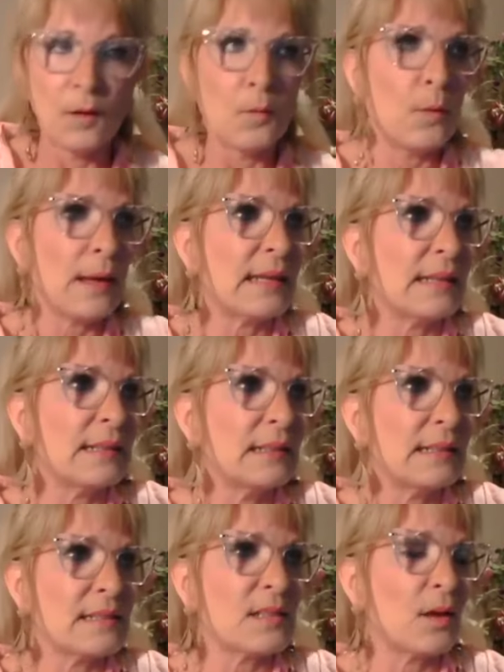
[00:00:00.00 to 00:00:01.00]
We can
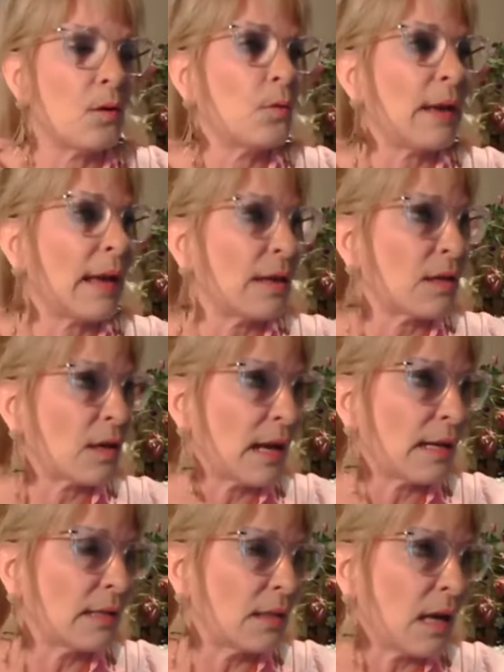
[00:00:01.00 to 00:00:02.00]
list, okay, you
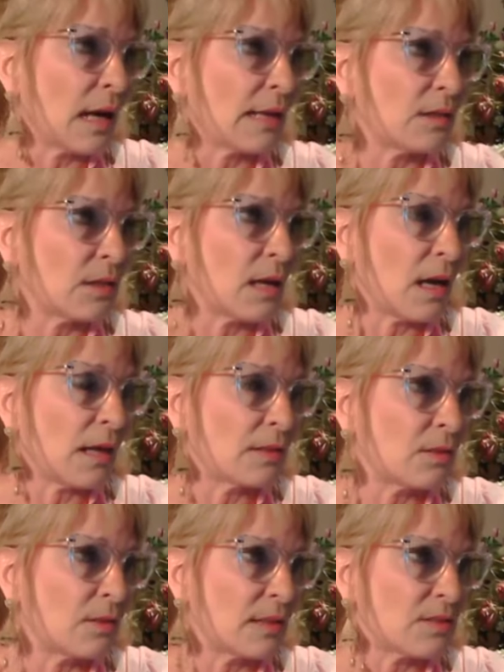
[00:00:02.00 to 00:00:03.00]
got to align, you got to
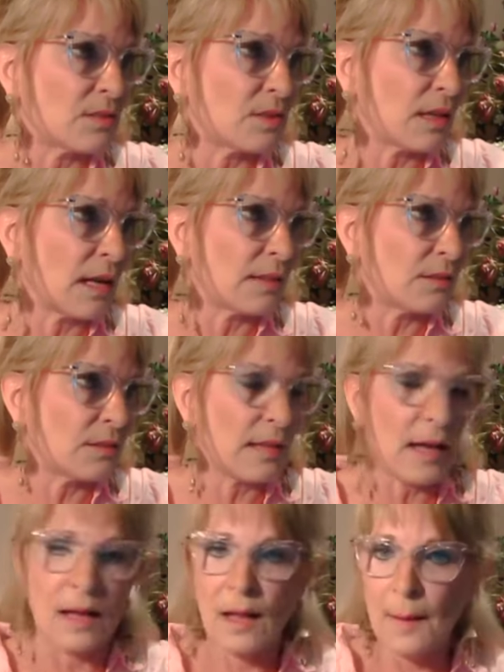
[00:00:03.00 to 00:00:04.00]
do this, you got to do
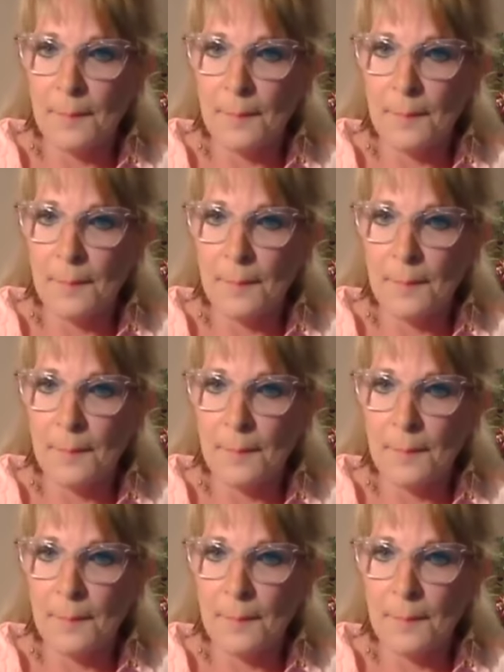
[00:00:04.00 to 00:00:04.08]
that.